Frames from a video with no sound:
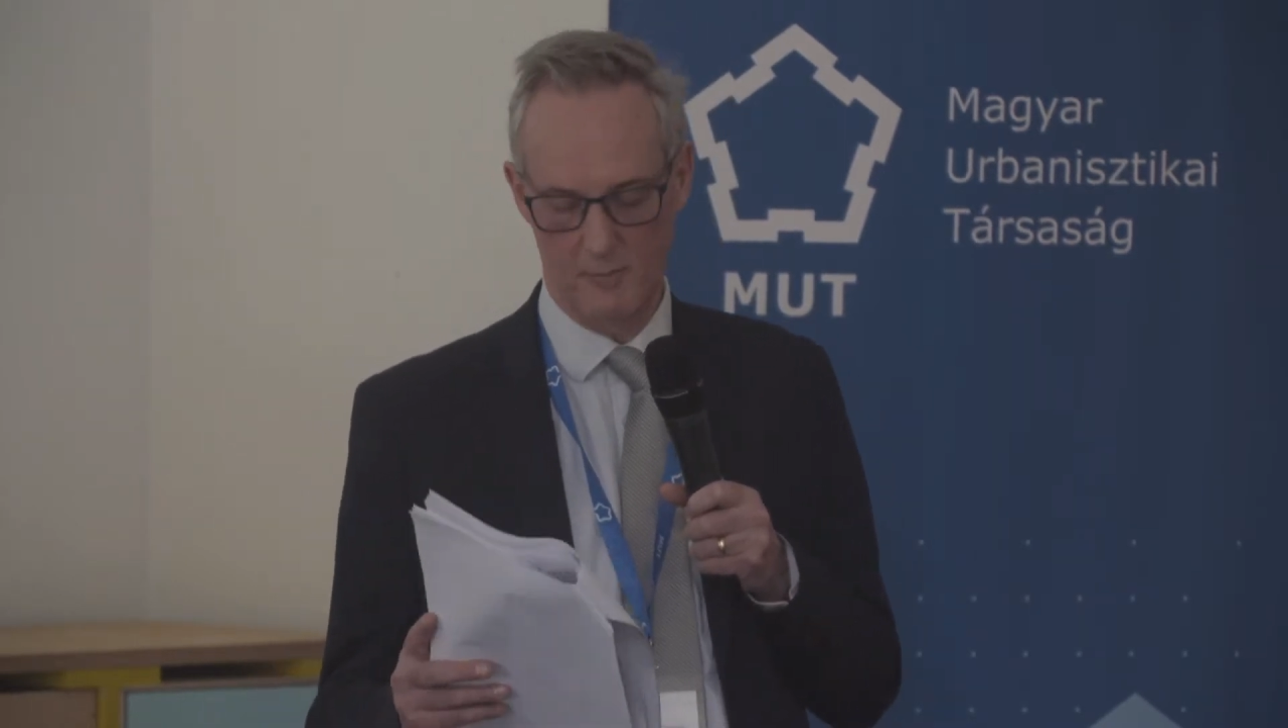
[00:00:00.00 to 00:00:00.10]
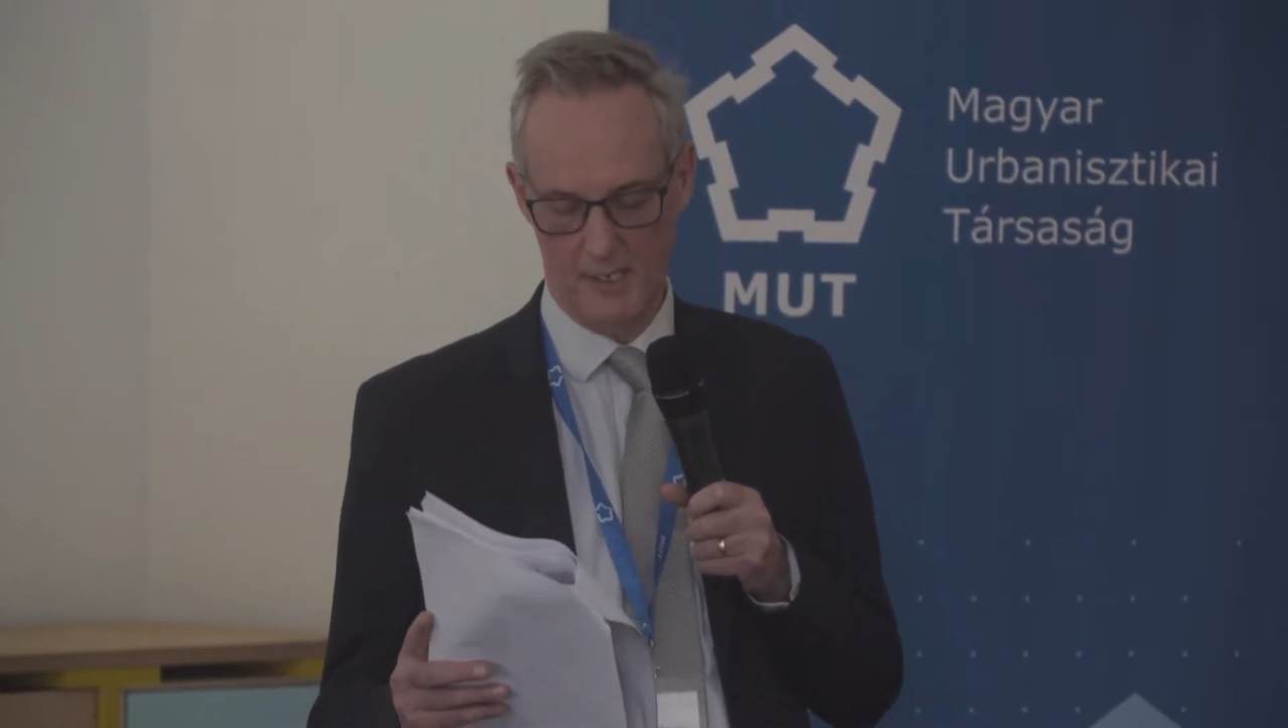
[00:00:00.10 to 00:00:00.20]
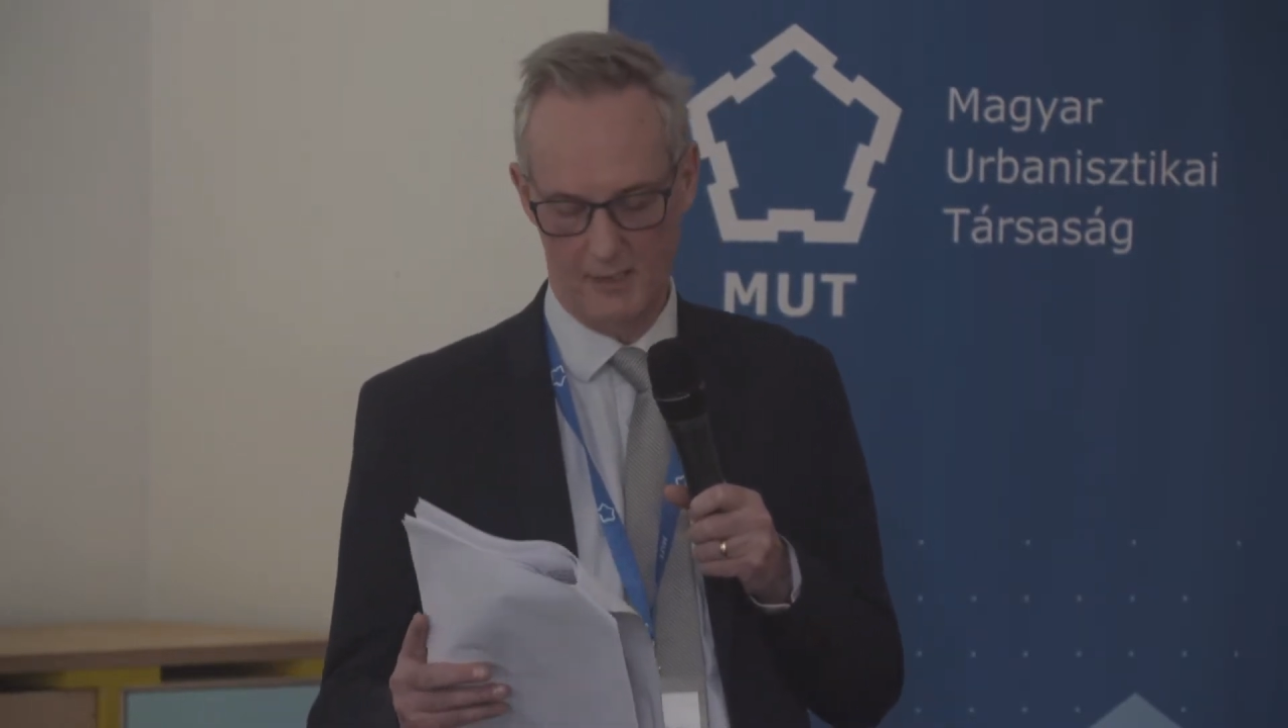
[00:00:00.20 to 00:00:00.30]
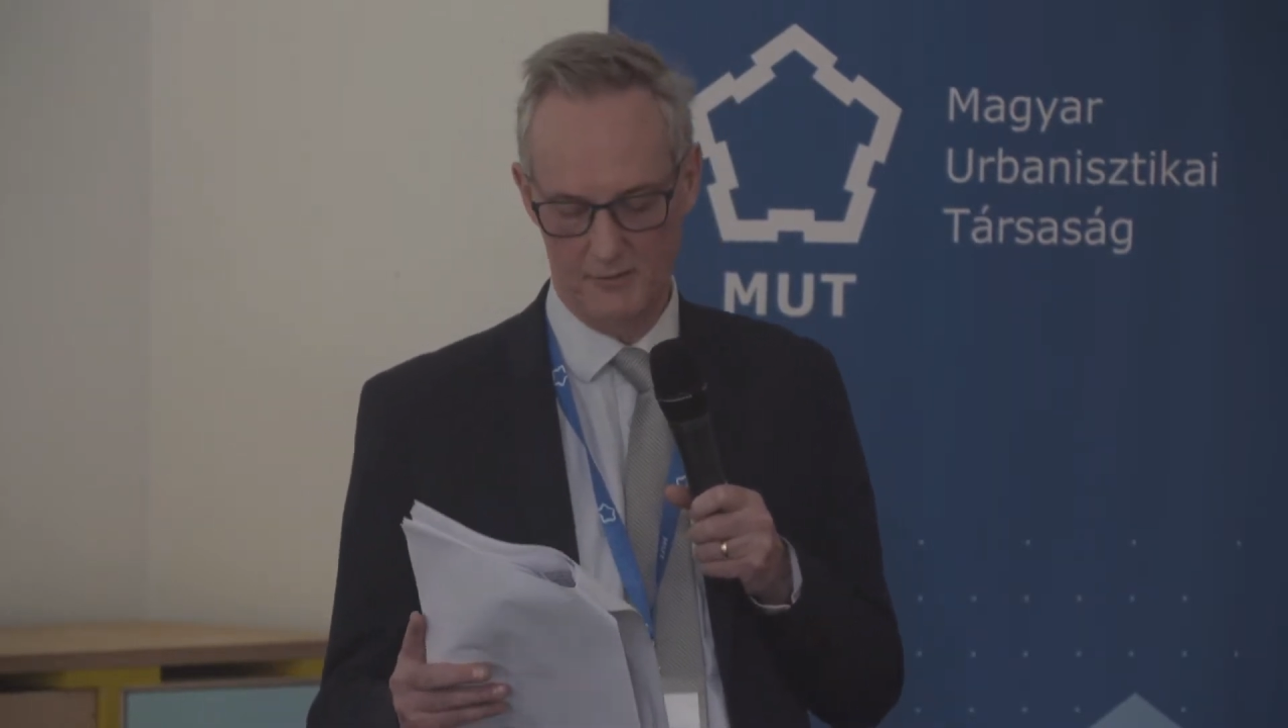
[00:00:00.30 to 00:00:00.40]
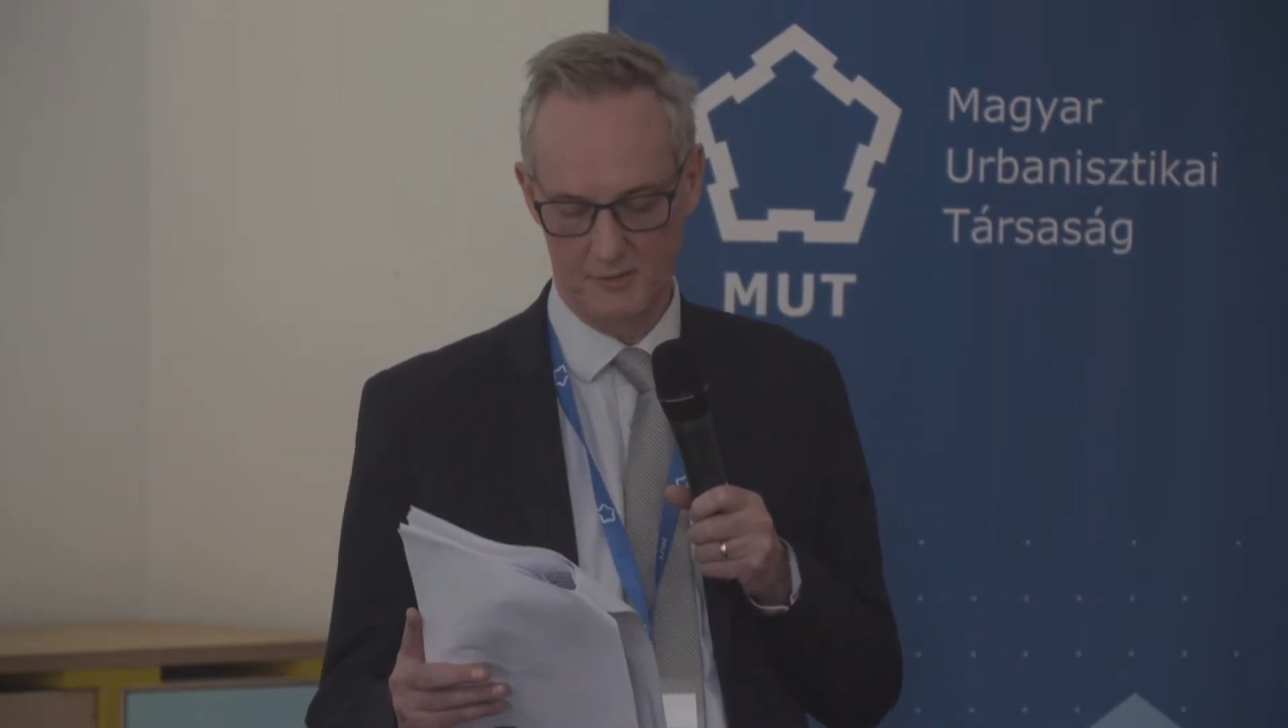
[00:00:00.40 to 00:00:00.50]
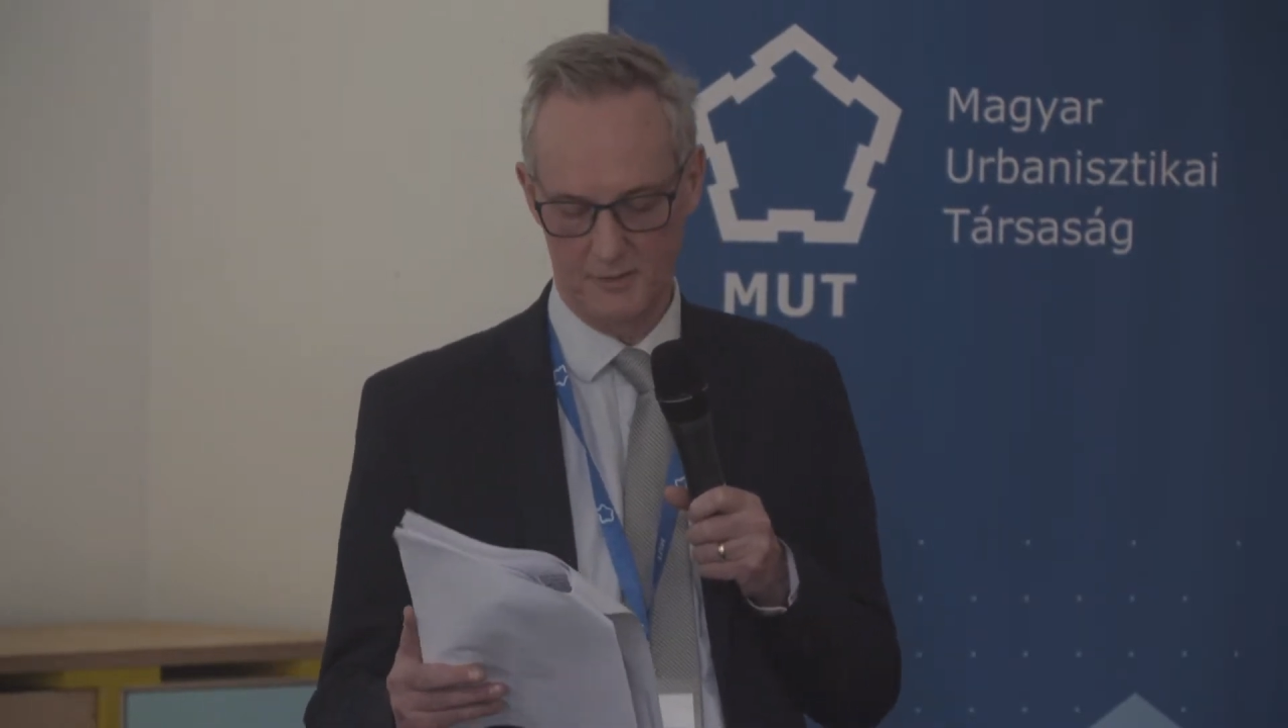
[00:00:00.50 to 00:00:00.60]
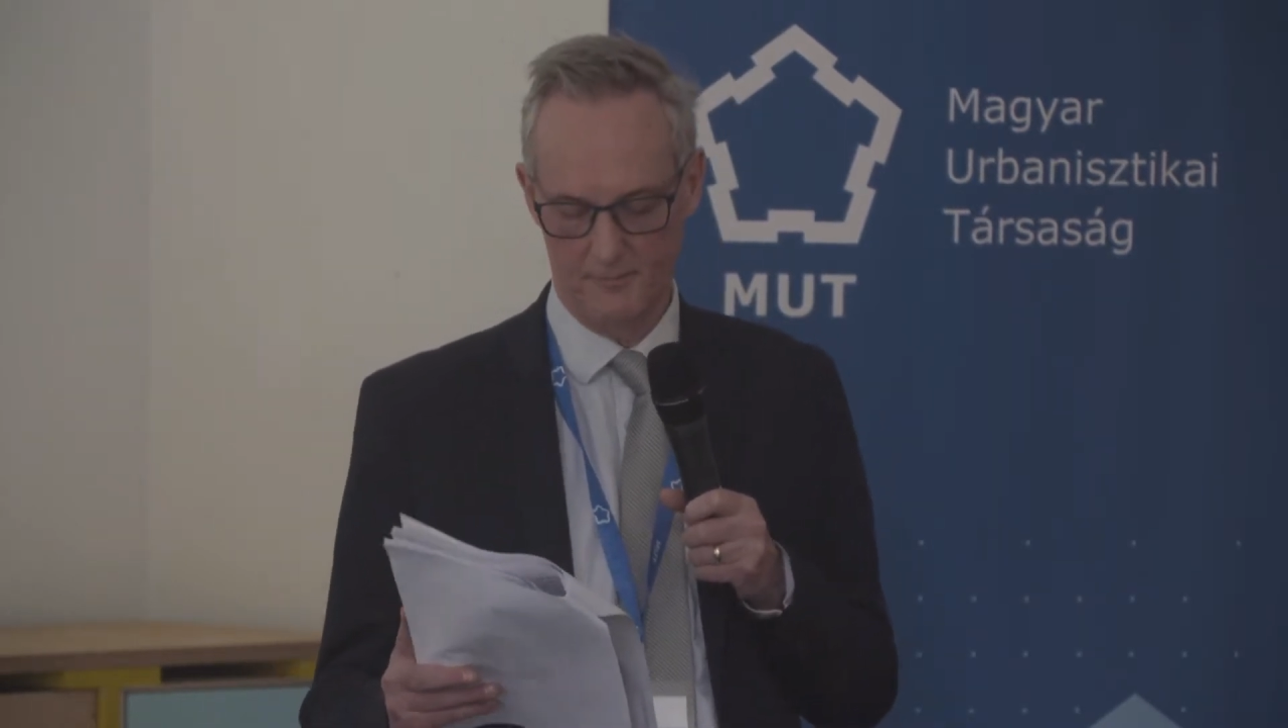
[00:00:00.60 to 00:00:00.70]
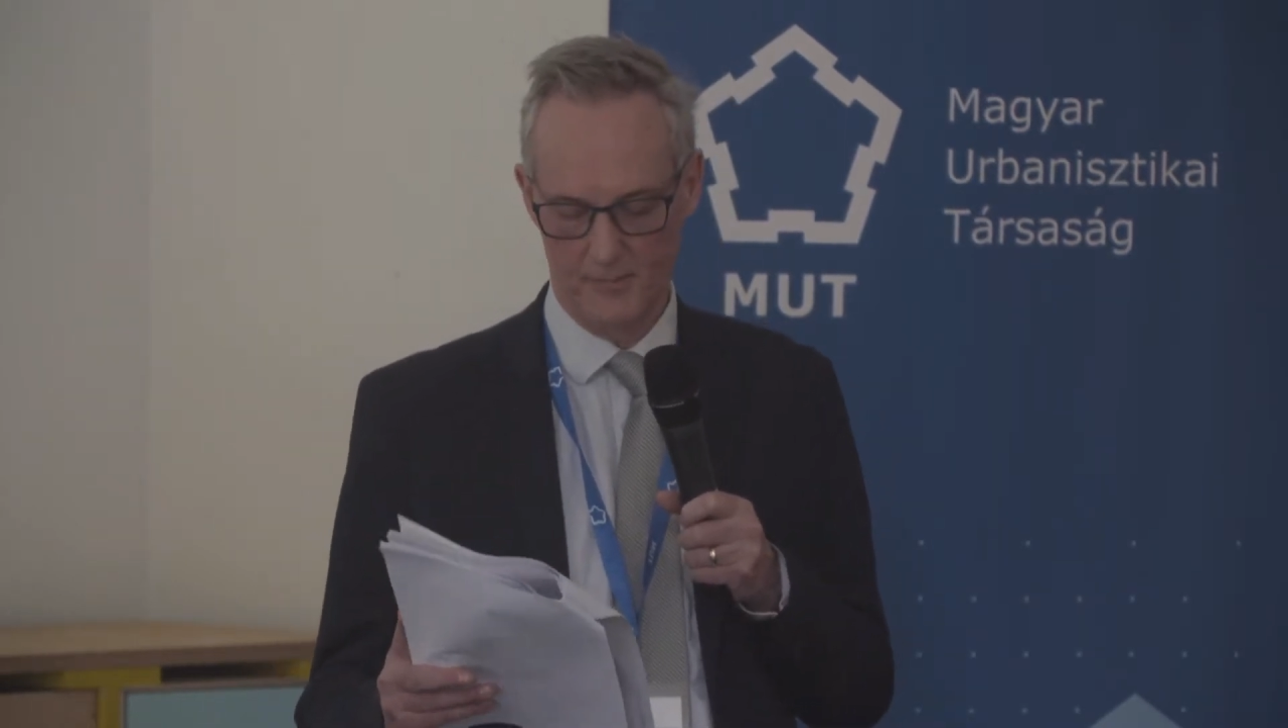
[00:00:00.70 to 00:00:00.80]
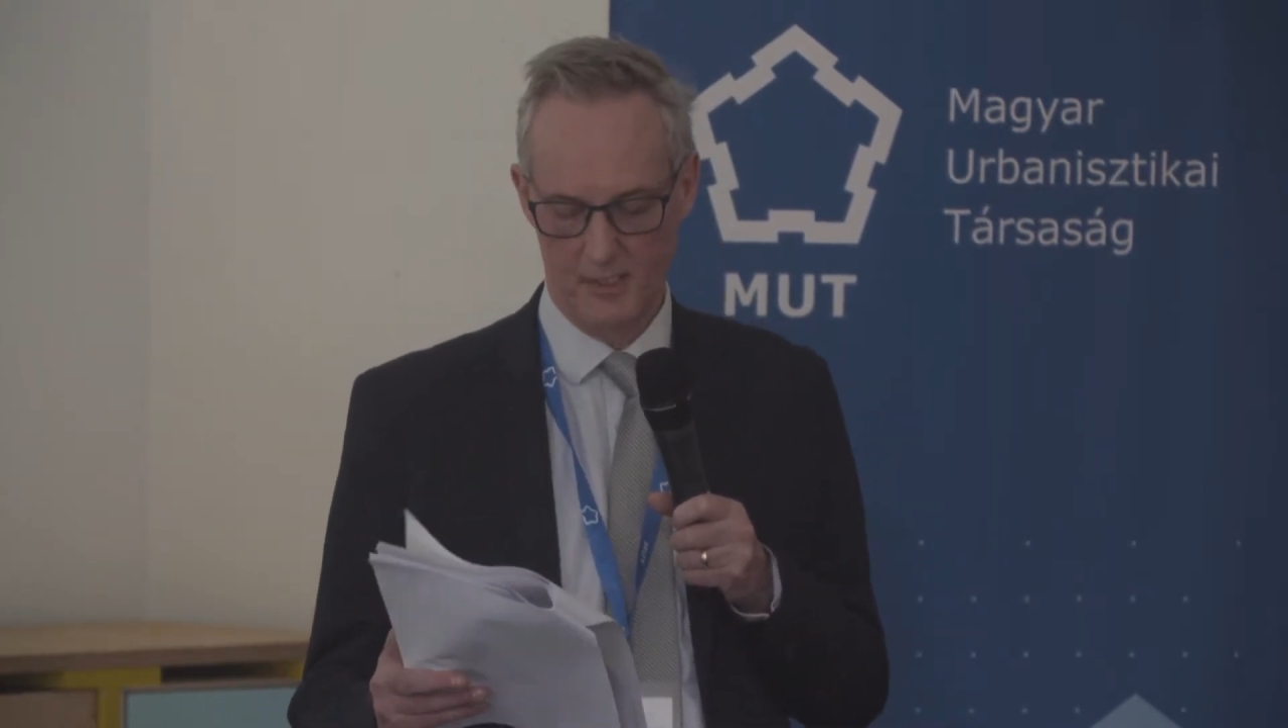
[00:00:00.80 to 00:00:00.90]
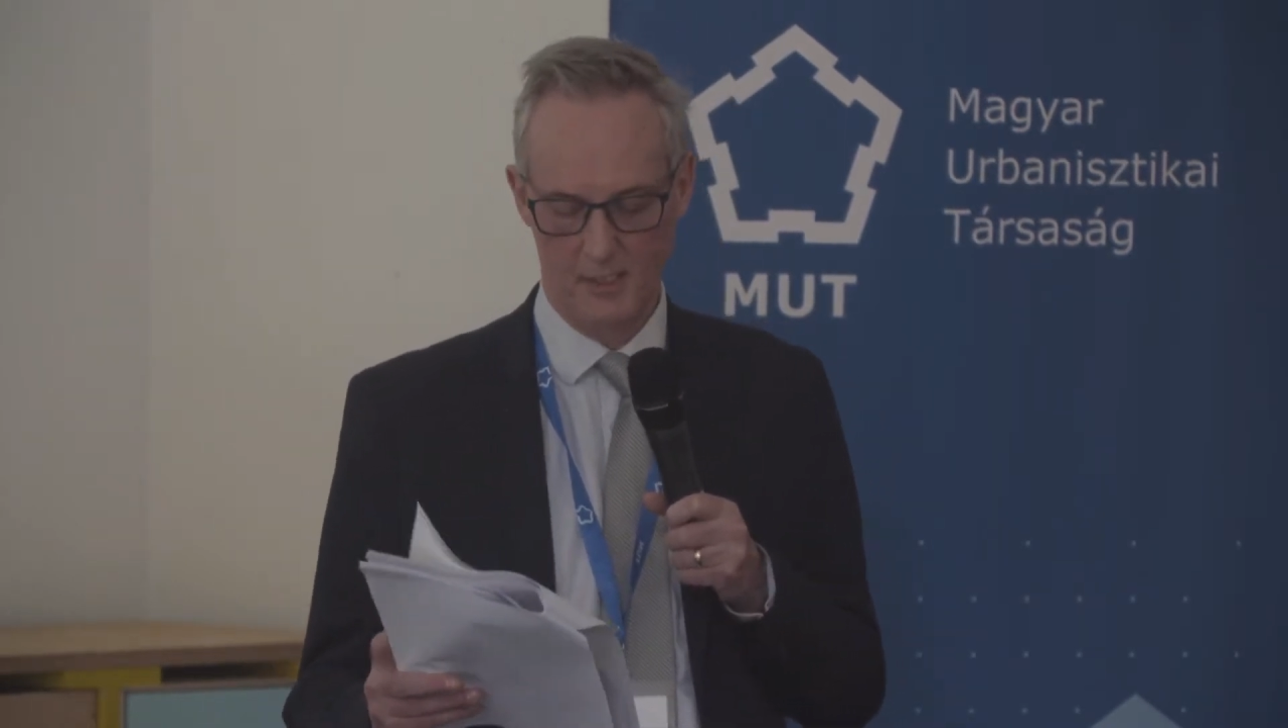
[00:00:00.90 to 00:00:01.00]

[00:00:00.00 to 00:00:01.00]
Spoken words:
miles,